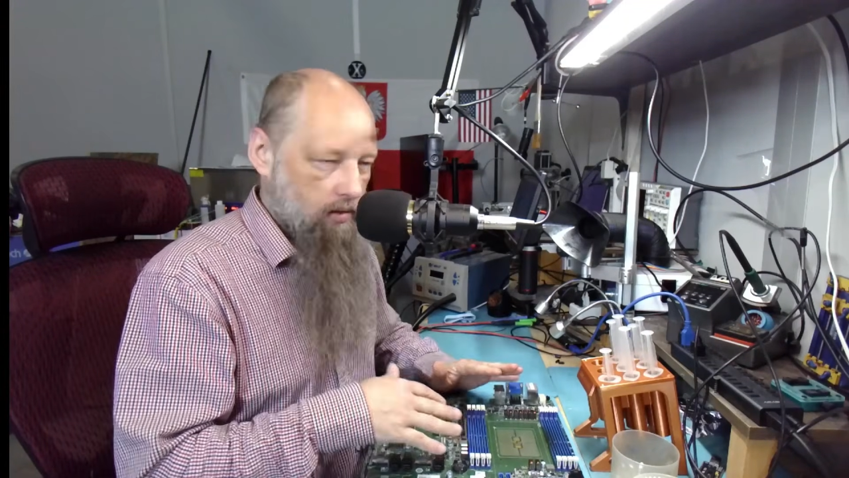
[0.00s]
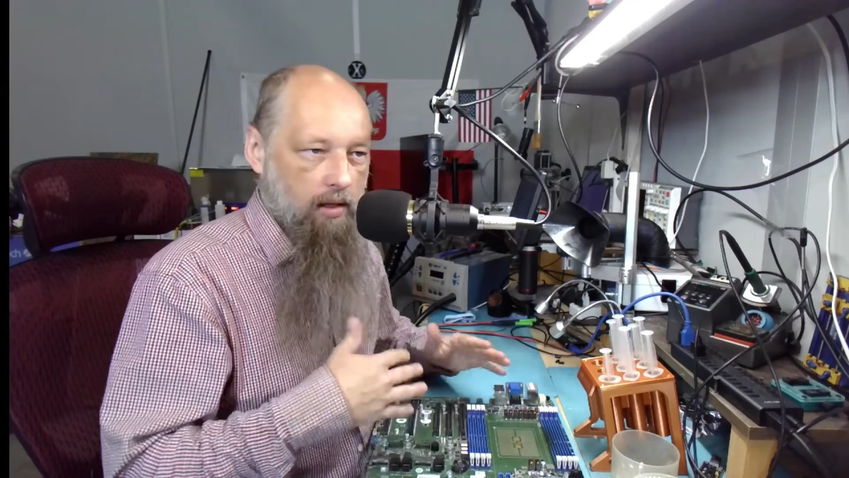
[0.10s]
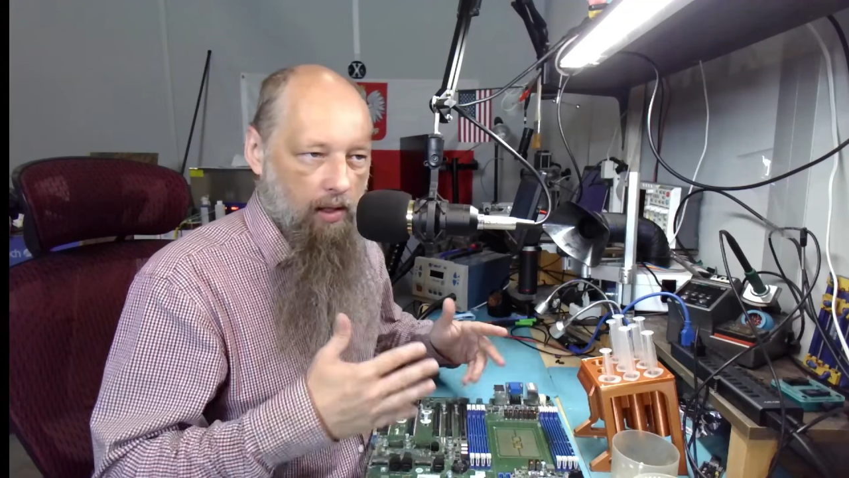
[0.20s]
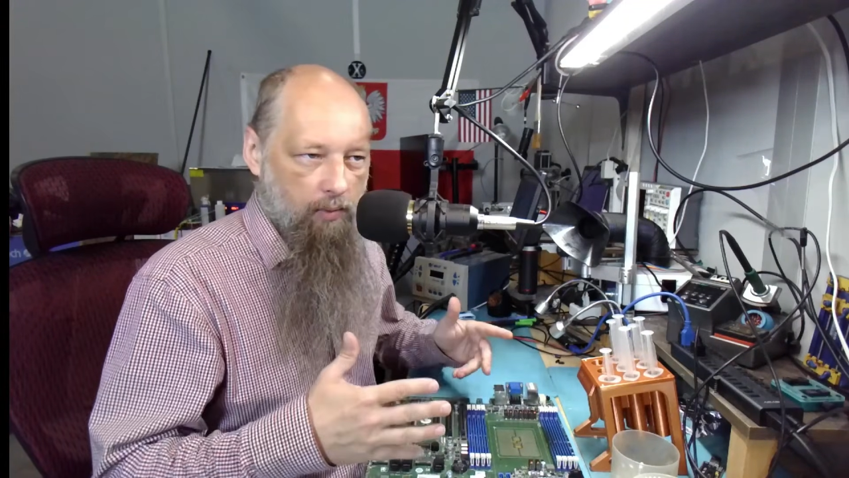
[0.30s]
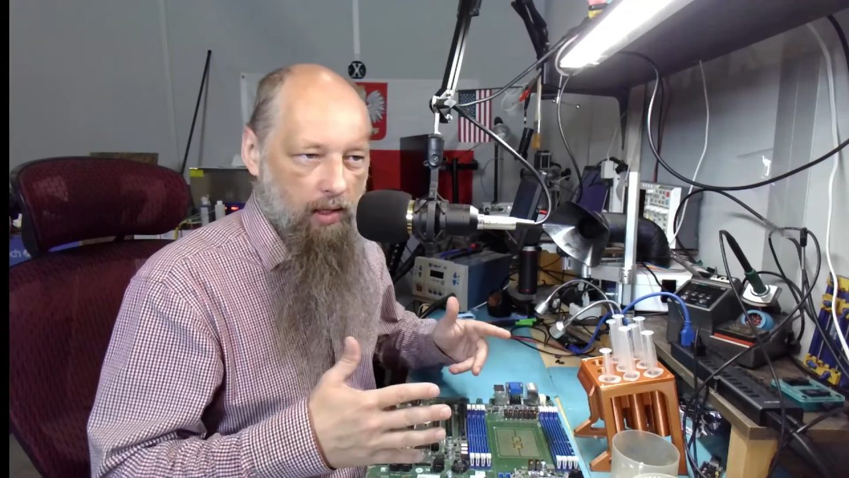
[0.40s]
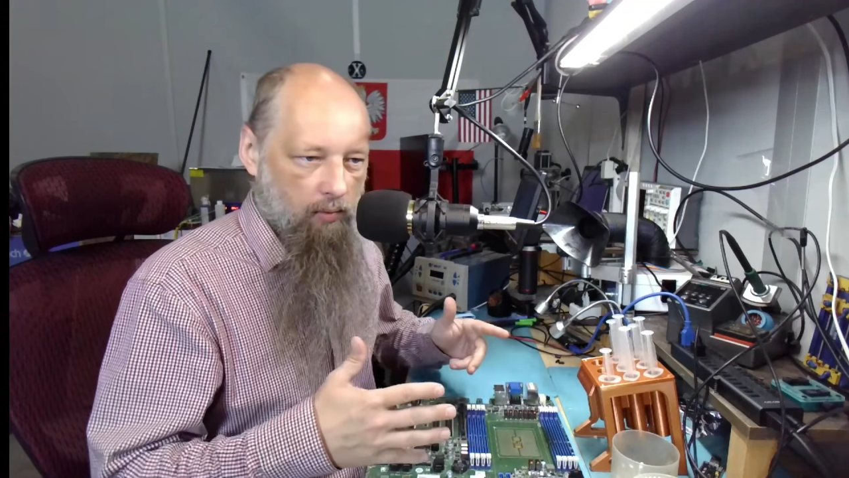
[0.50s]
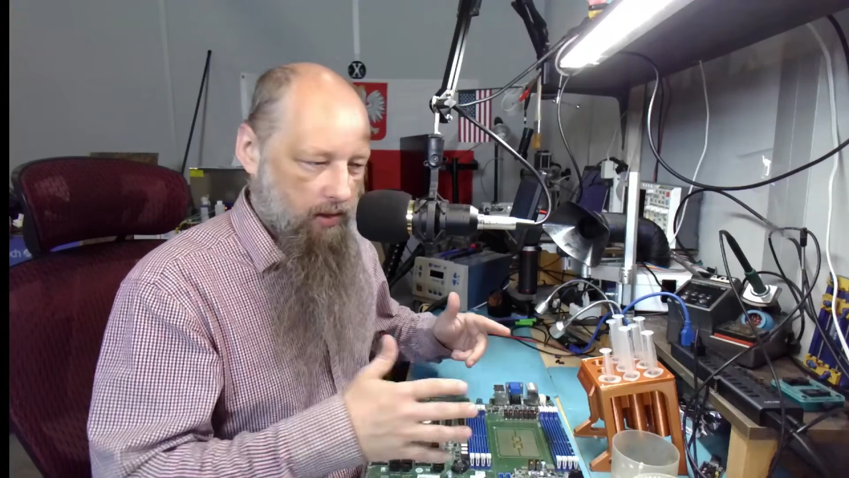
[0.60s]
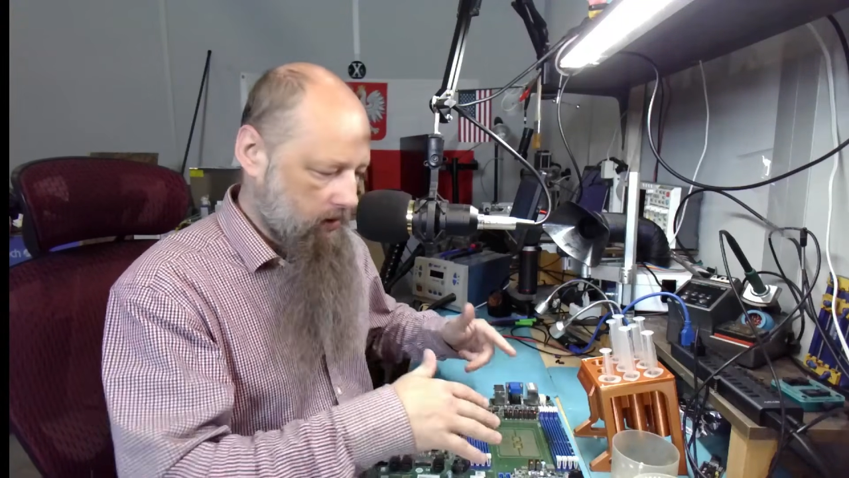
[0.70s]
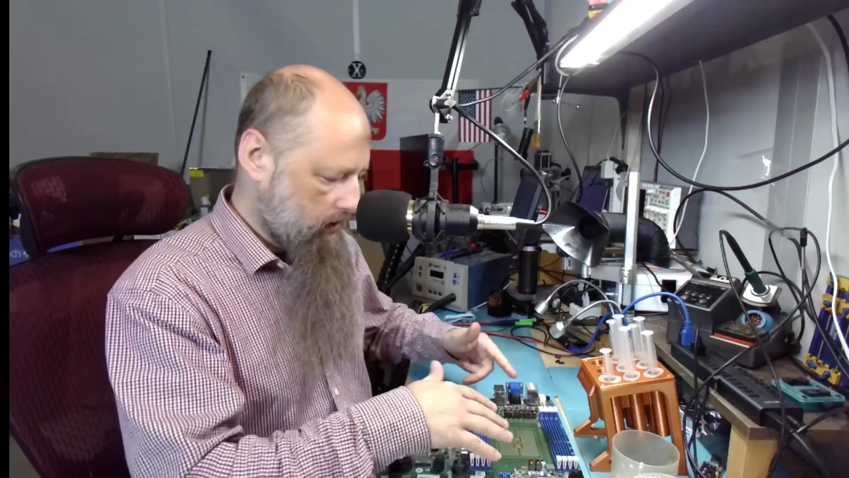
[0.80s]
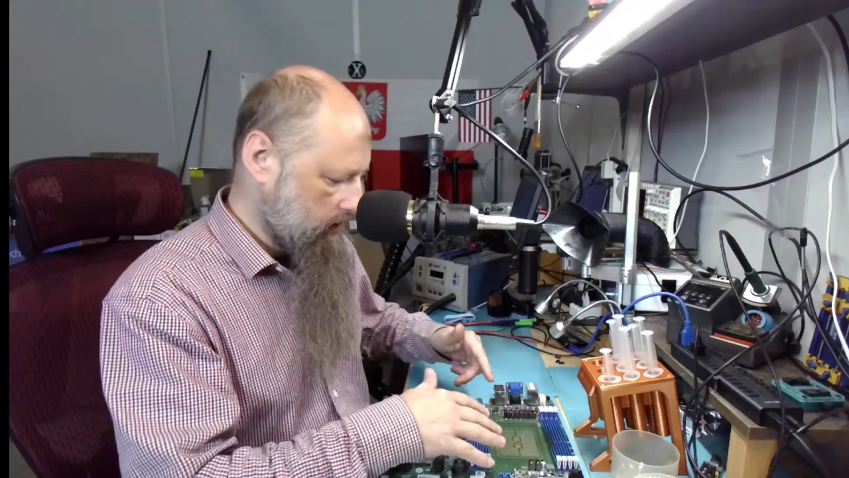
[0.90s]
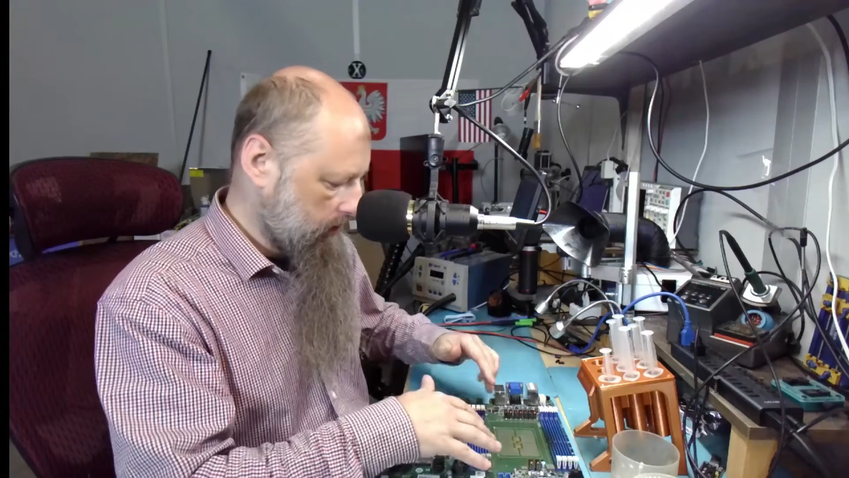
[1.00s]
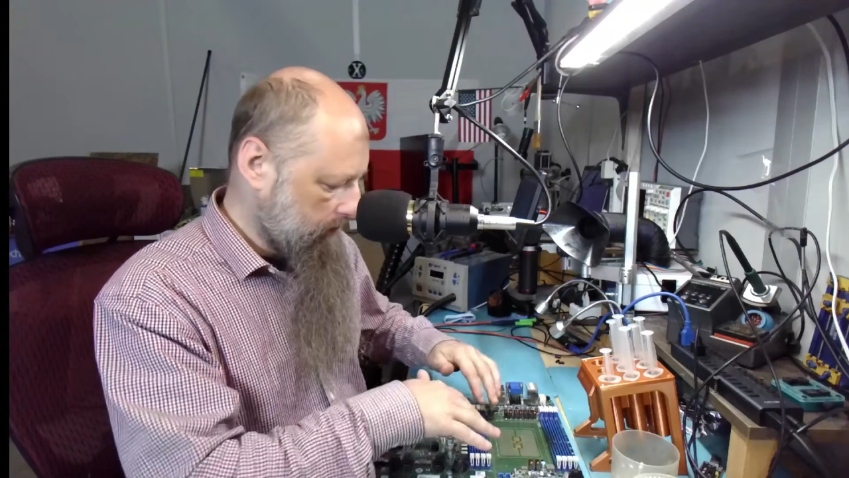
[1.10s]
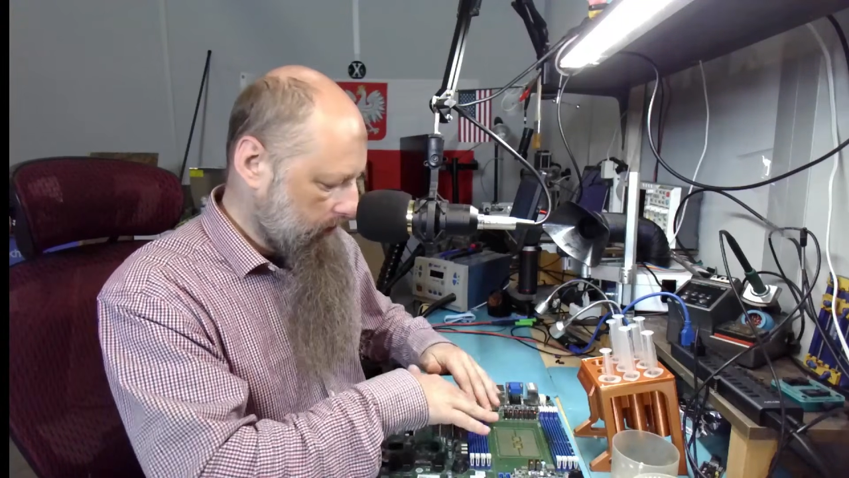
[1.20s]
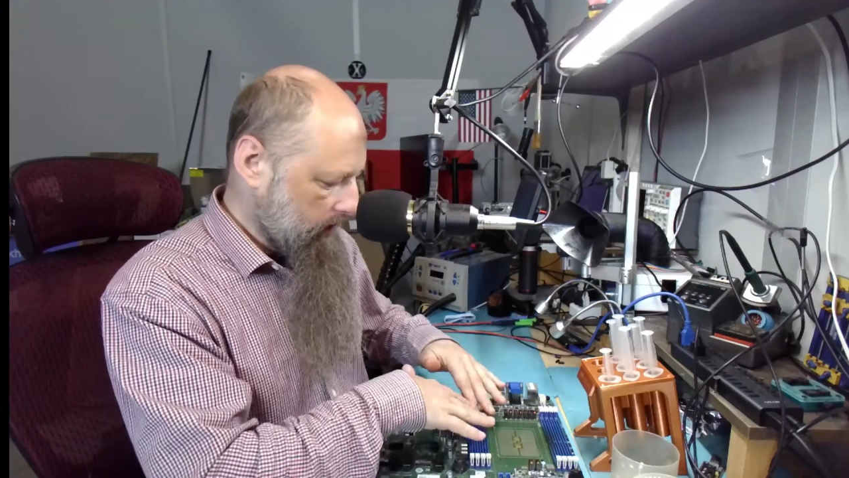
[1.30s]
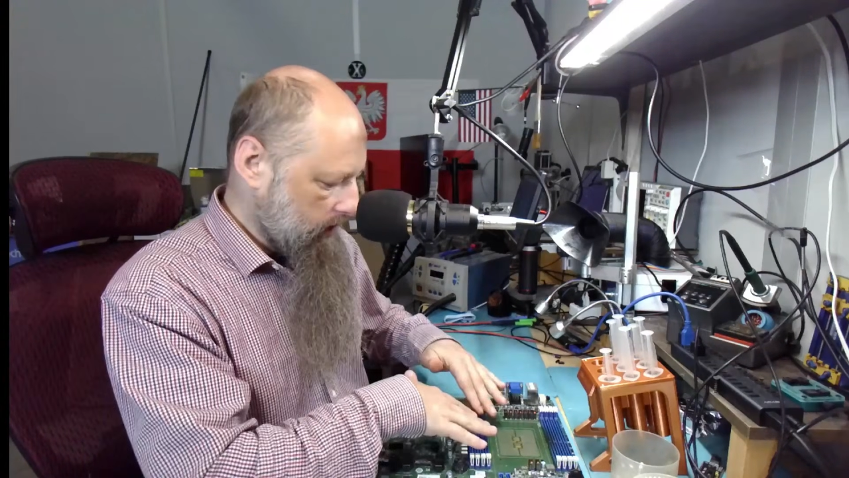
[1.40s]
like we always do,
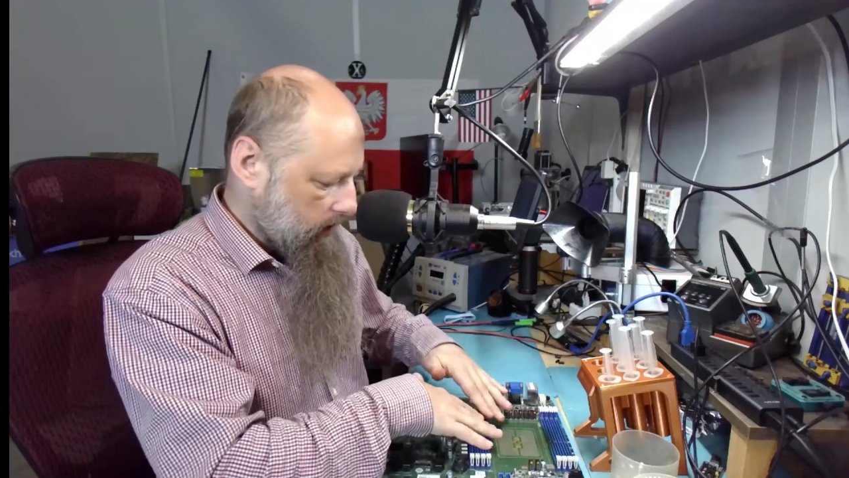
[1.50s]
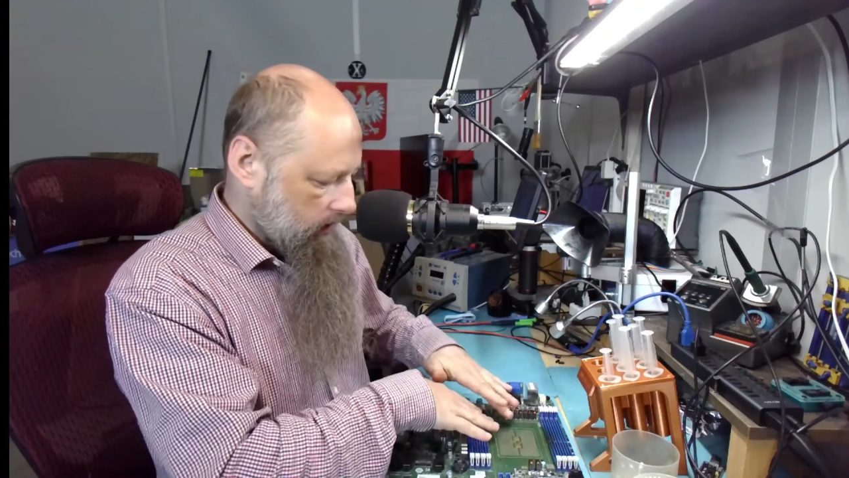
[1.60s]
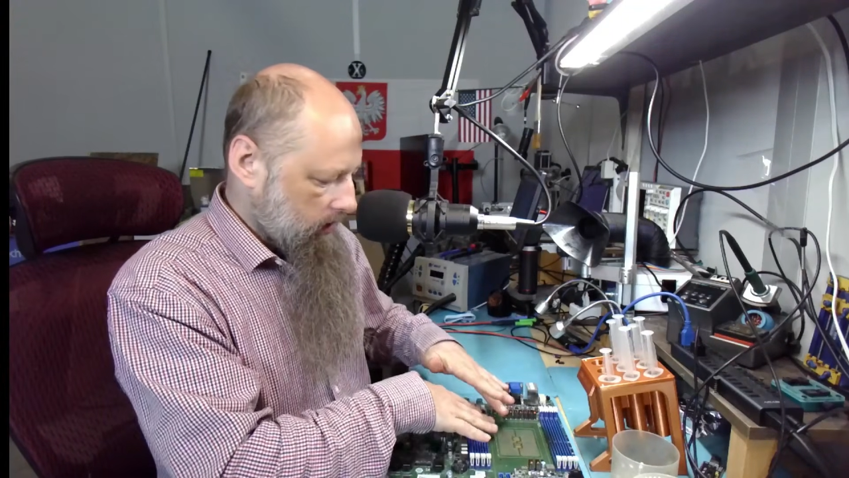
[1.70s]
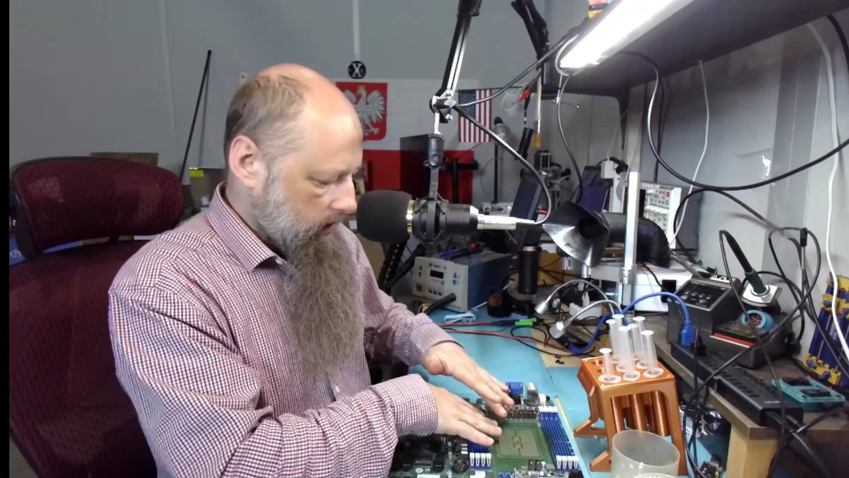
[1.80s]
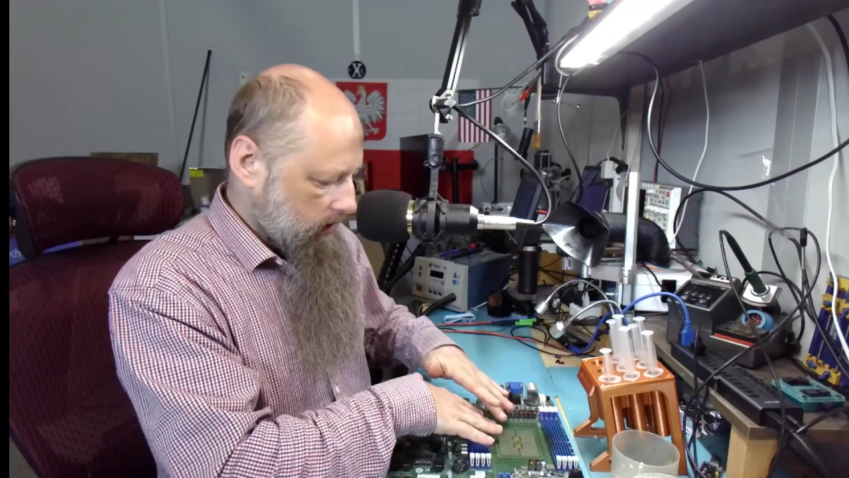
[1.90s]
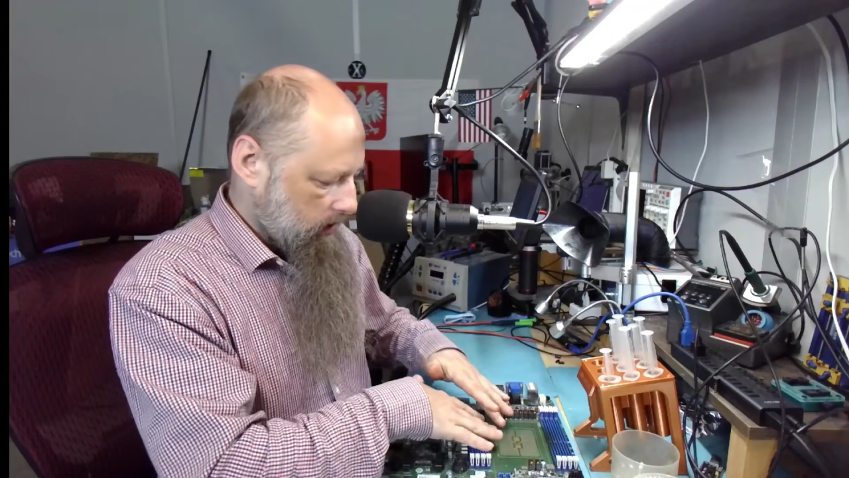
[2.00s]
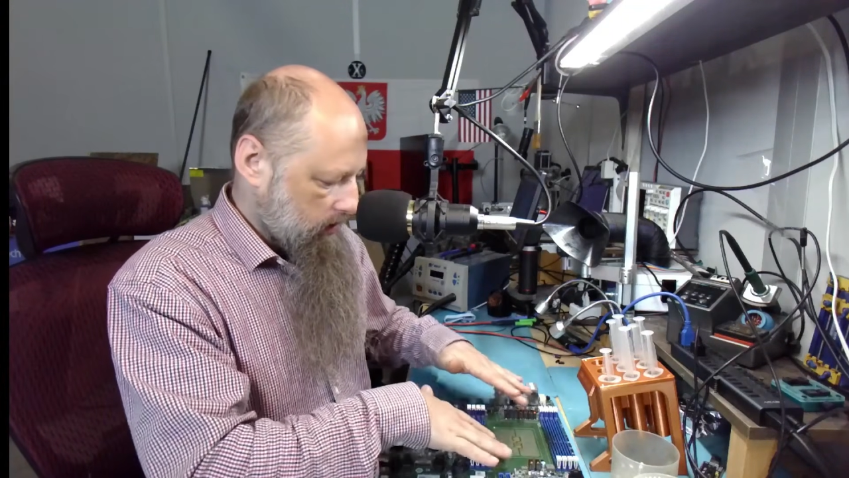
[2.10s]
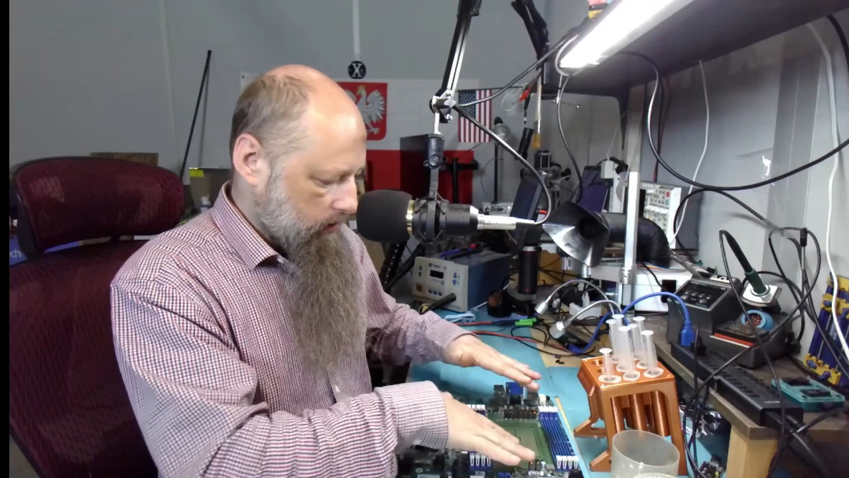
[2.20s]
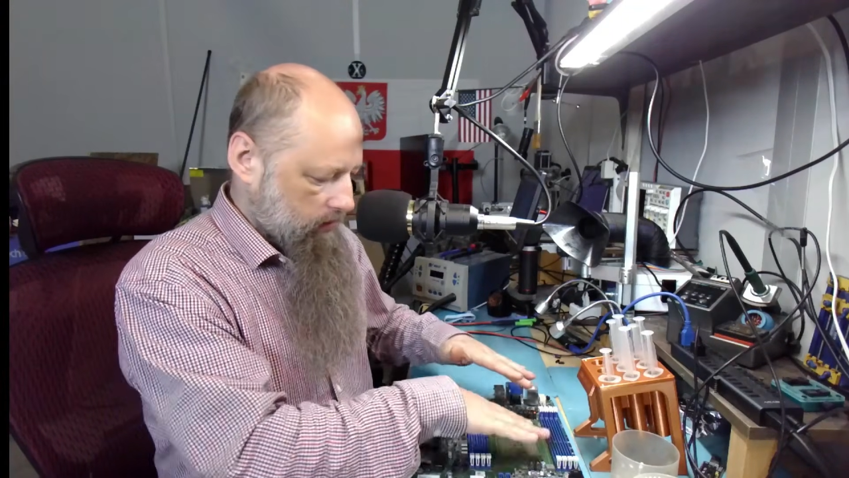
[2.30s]
we